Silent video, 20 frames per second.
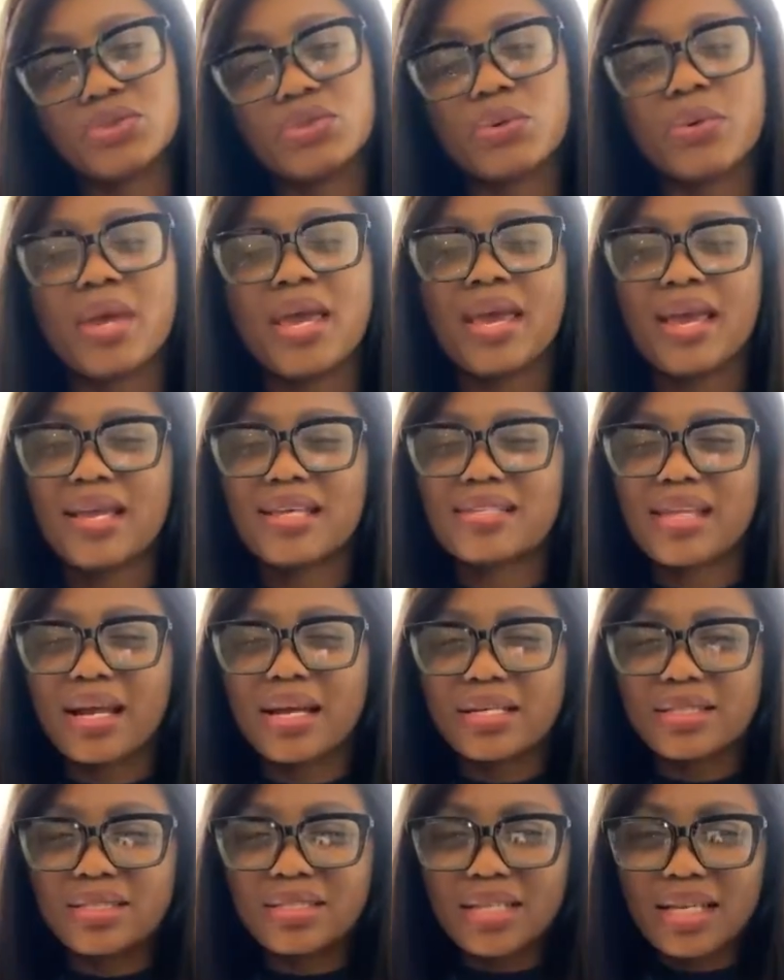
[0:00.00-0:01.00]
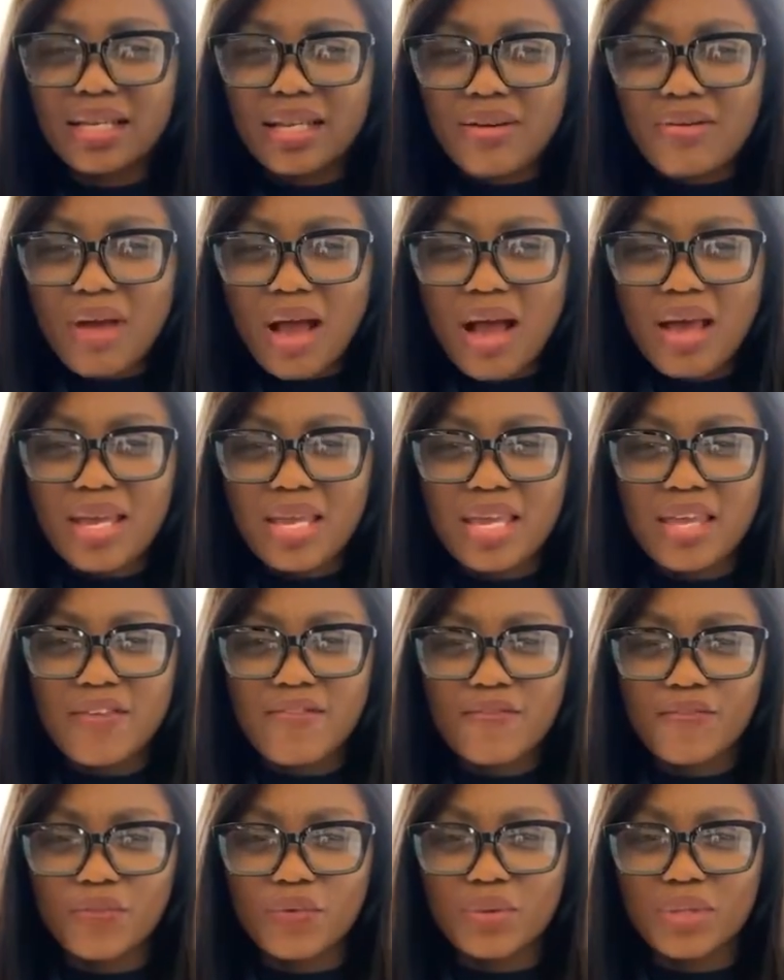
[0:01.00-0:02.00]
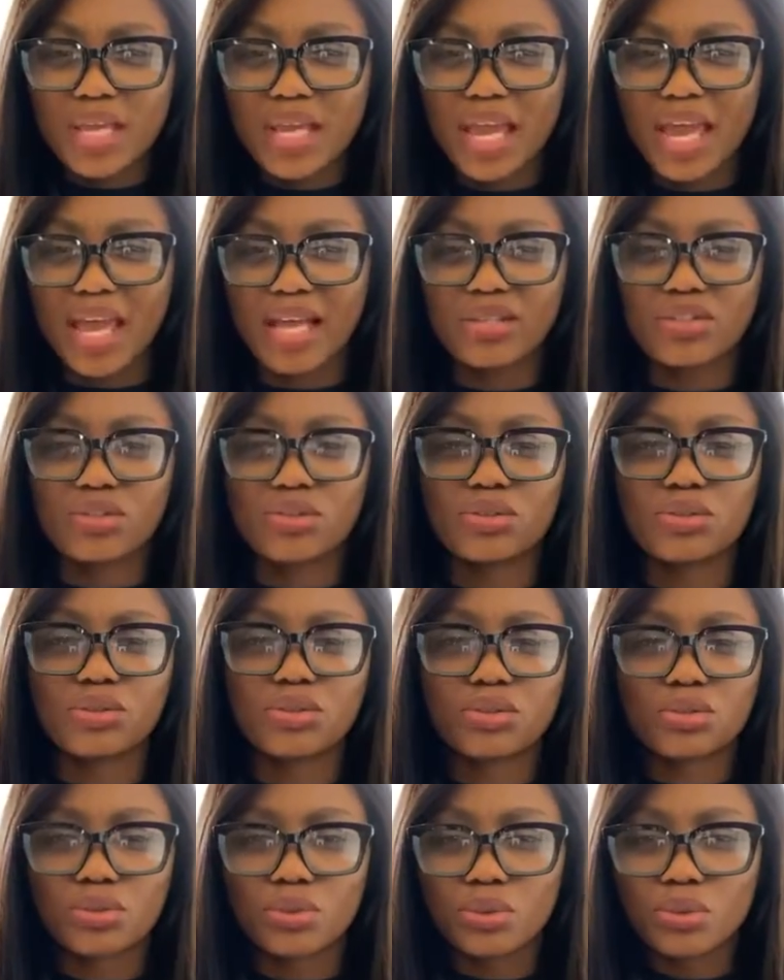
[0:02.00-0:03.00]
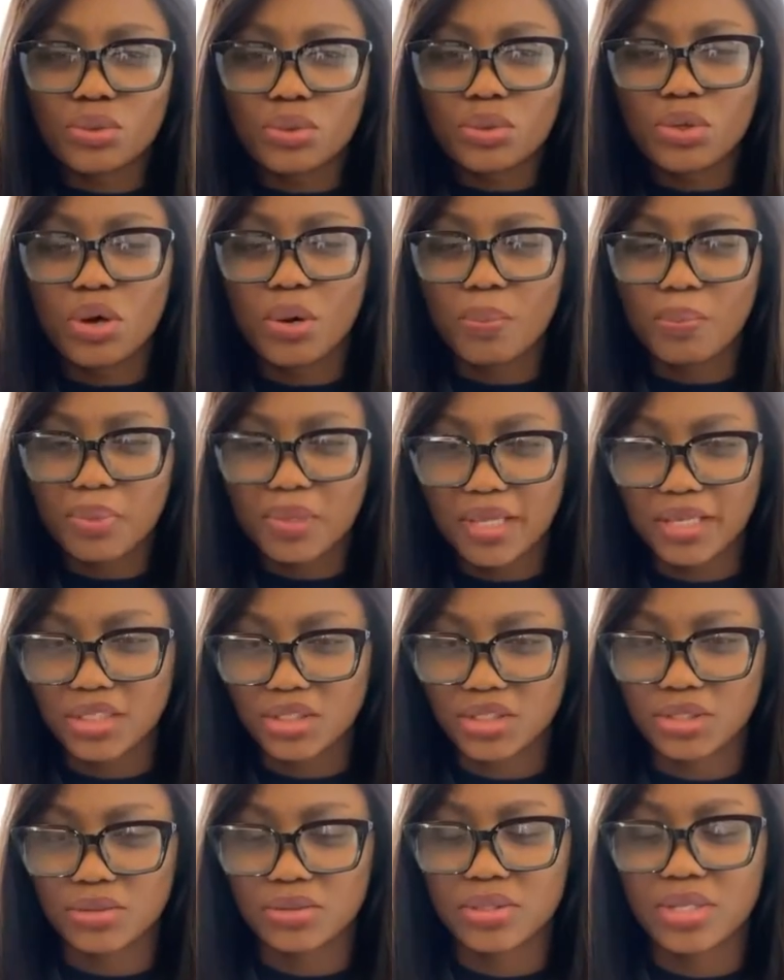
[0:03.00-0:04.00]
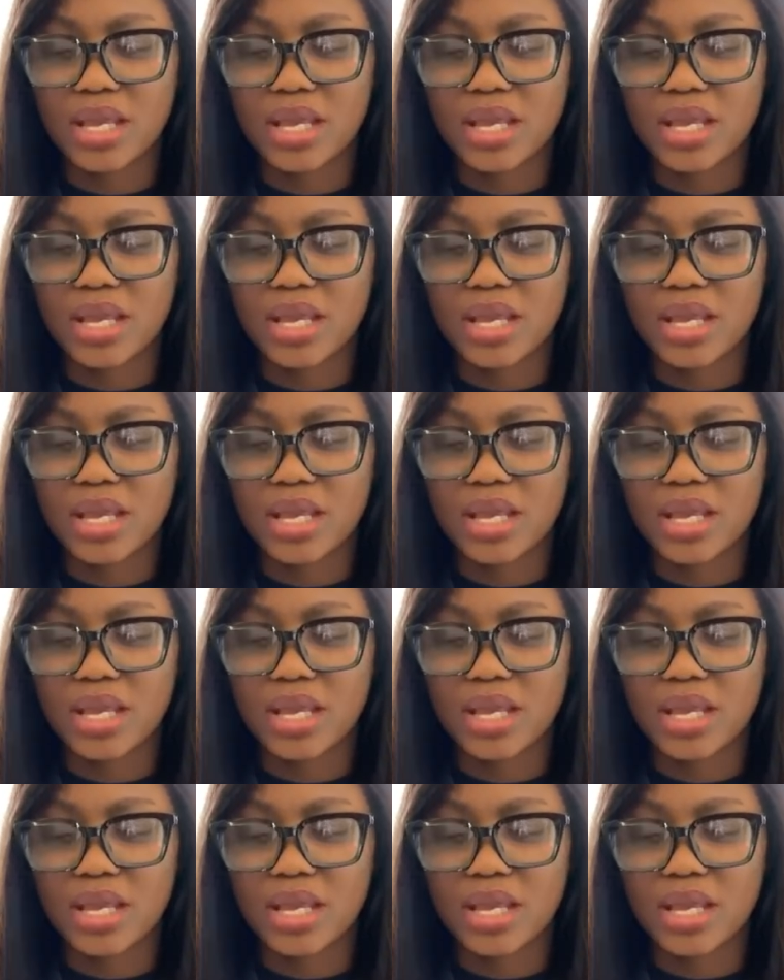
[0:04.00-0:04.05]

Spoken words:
No, it's like a general even head to toe complexion.